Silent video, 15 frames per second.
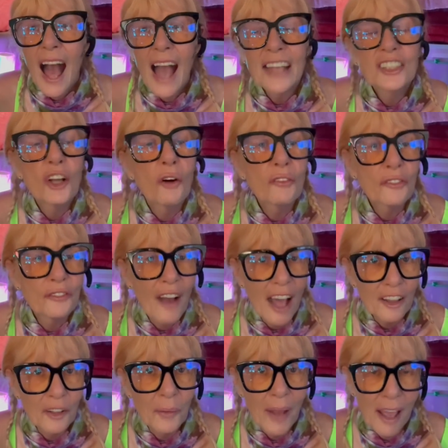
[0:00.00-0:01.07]
I don't
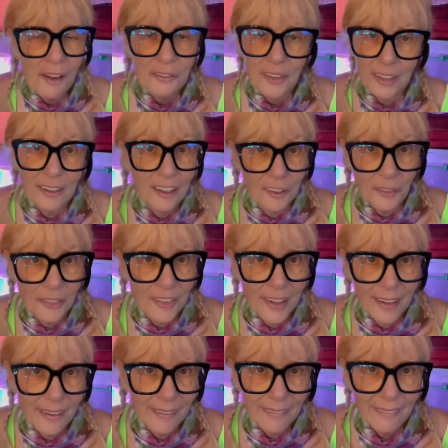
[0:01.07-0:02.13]
follow every little
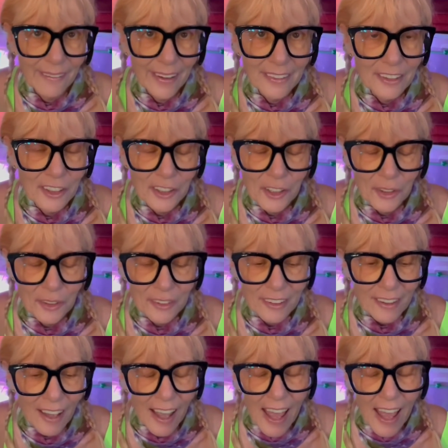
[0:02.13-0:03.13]
thing in the news.